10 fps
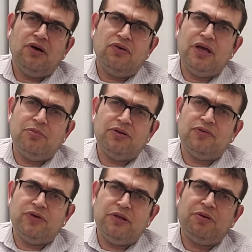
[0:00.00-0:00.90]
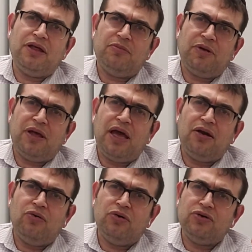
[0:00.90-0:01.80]
Are you able to really play the
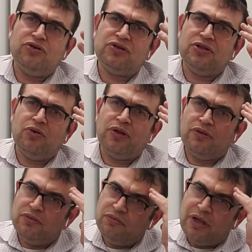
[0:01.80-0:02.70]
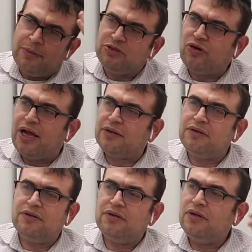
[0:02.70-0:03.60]
piano, or do you just know it abstract?
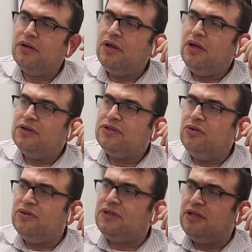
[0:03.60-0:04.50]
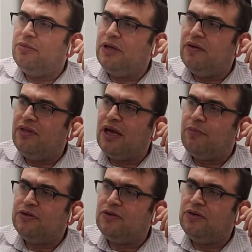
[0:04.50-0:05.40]
Students need to be given the
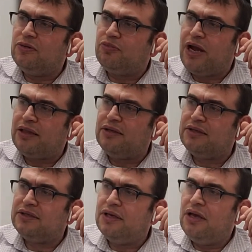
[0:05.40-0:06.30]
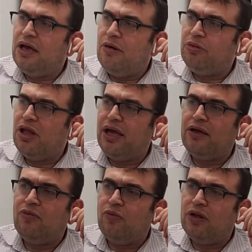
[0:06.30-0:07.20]
opportunity to practice
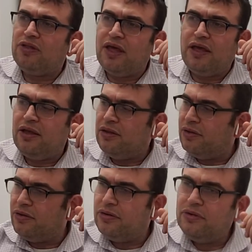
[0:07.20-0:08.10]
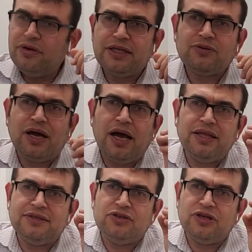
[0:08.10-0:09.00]
applying what they learn. That's why I
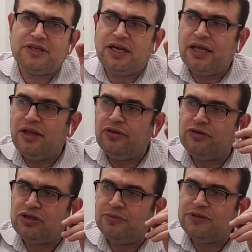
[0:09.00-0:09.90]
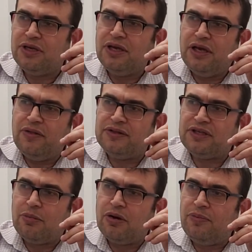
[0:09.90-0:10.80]
highly suggest getting internships in the
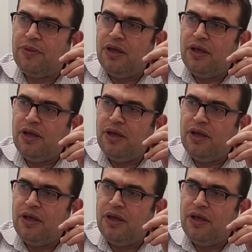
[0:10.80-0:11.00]
summer.